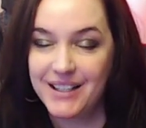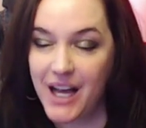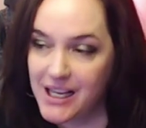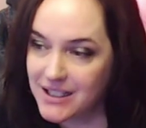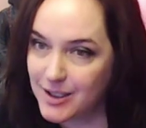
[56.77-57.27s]

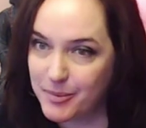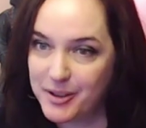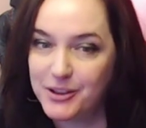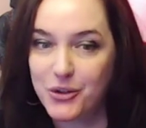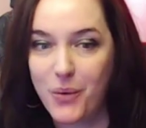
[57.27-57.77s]
Guys, it's been
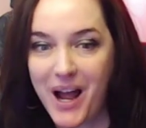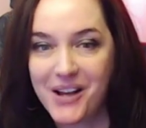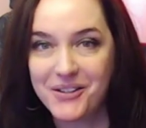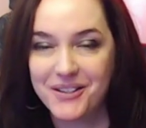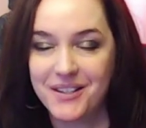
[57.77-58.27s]
a little
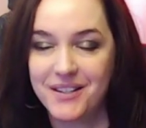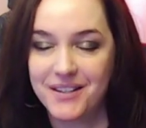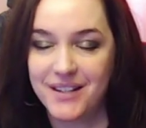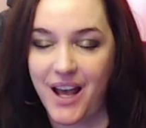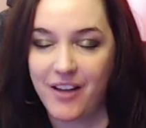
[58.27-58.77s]
while
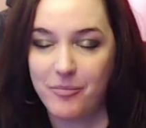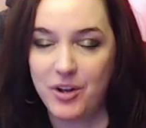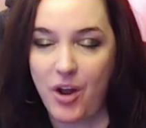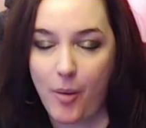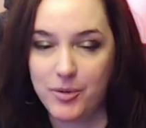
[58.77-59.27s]
since I've
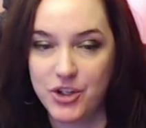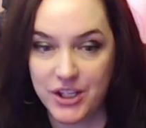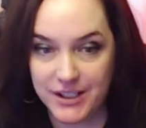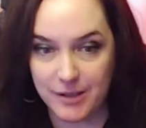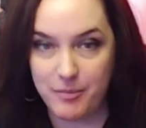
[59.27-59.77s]
been up
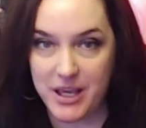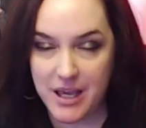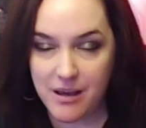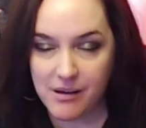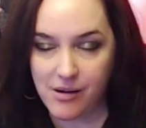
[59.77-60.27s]
just
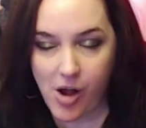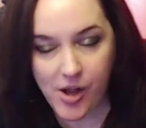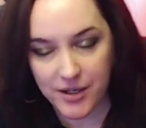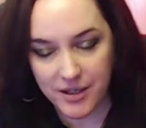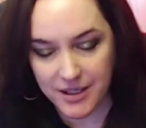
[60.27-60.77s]
me
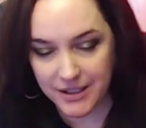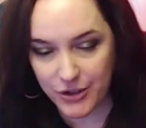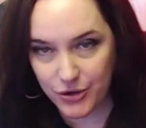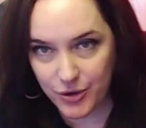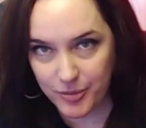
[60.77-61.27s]
on this
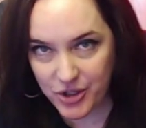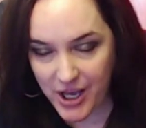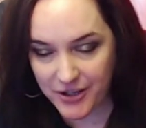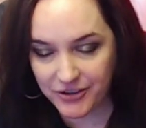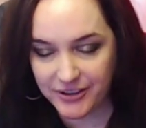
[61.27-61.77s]
YouTube
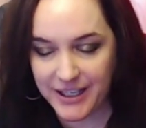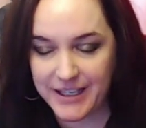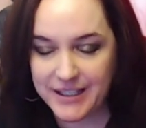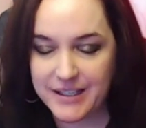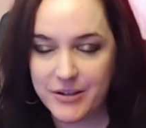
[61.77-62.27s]
channel,
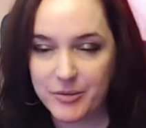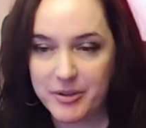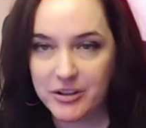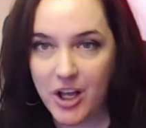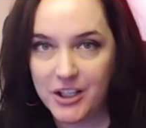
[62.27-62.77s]
and there's been
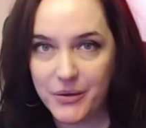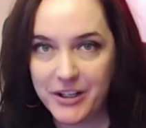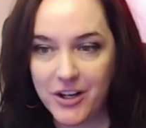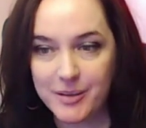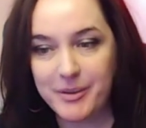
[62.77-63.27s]
a lot going
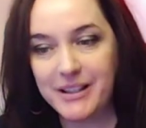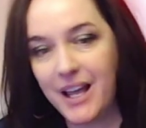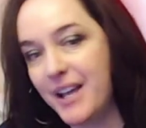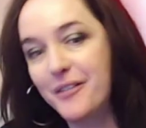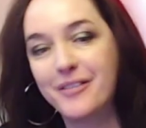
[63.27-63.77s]
on in my
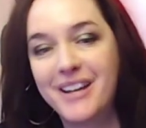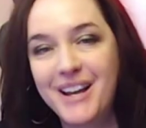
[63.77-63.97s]
life,